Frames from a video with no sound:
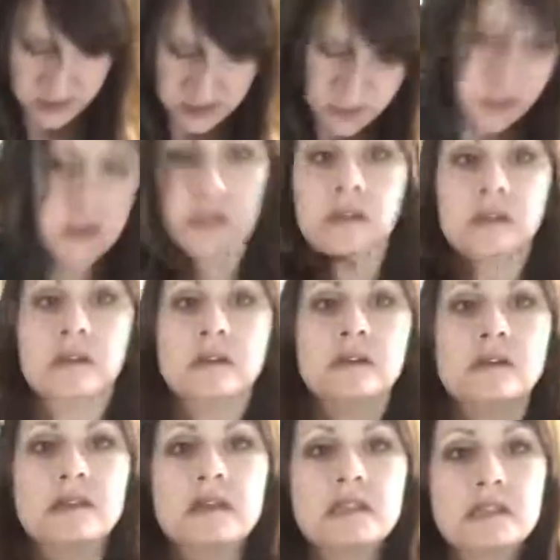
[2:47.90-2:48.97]
this one
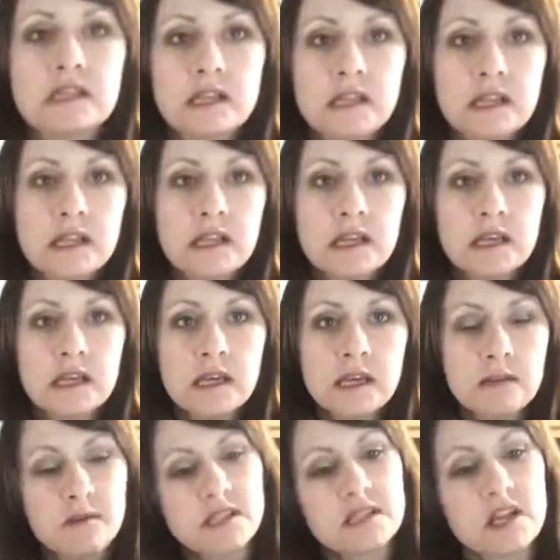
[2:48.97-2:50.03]
is a
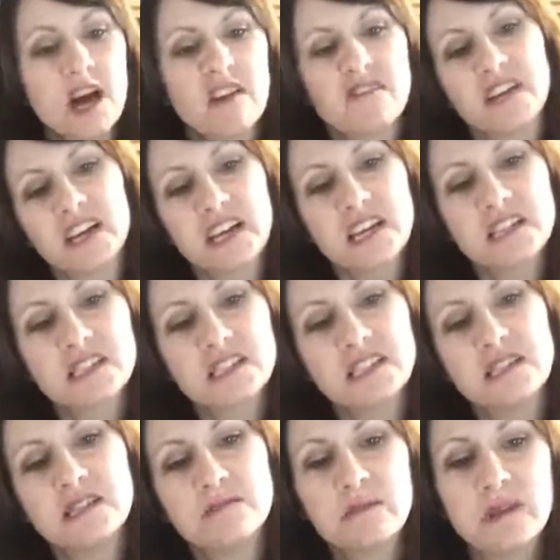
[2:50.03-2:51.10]
little bit soft, I guess.
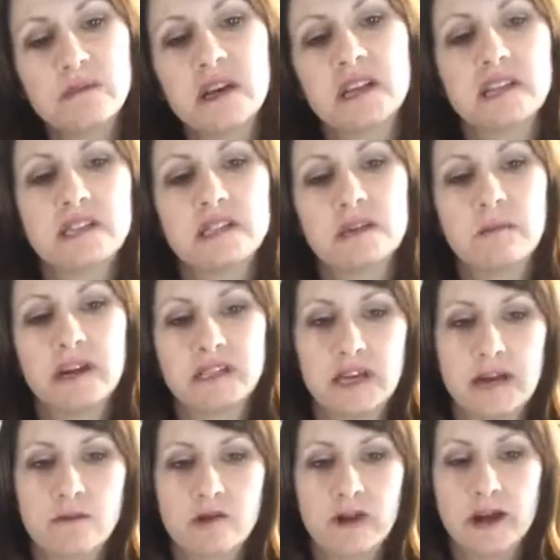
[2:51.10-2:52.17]
Maybe I didn't set my
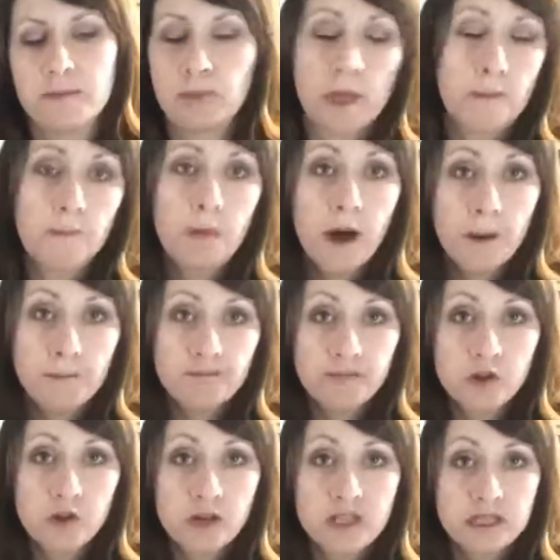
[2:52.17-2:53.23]
timer right, but
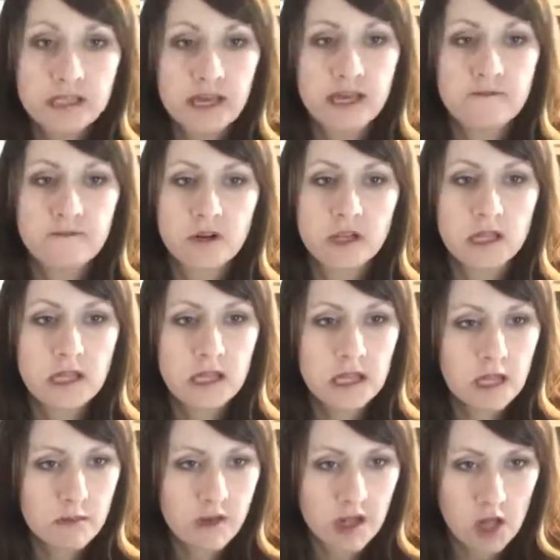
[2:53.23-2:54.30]
you can set it for a
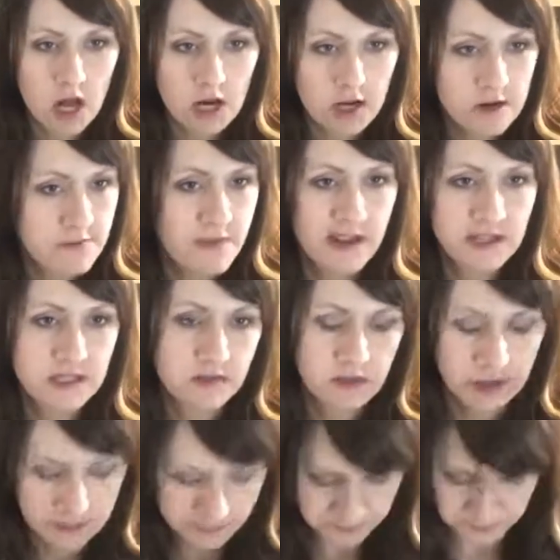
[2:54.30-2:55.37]
little bit longer, that's
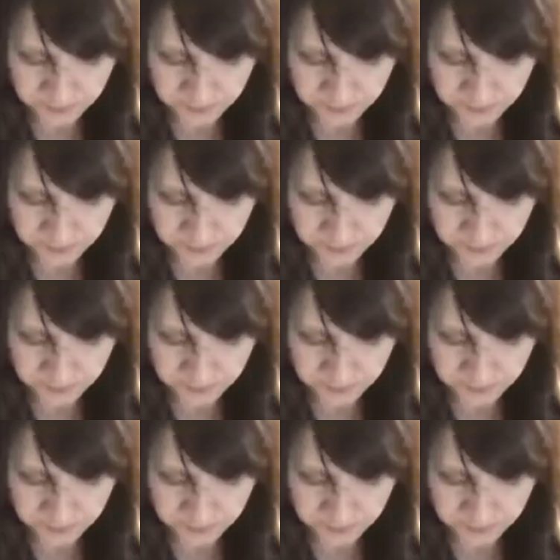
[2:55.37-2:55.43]
fine.